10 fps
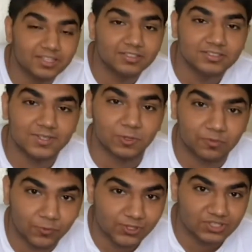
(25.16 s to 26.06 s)
so the
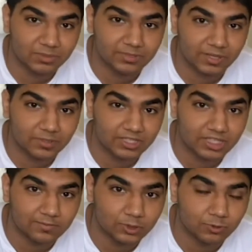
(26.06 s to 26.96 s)
first tip that I'm going to give
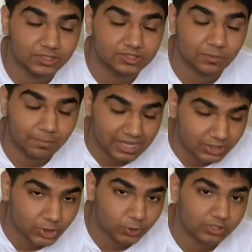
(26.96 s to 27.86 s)
you is to make
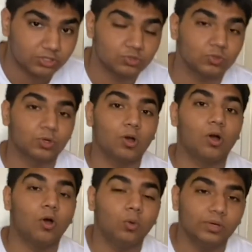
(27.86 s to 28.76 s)
sure that you are
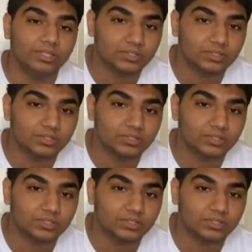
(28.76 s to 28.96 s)
always,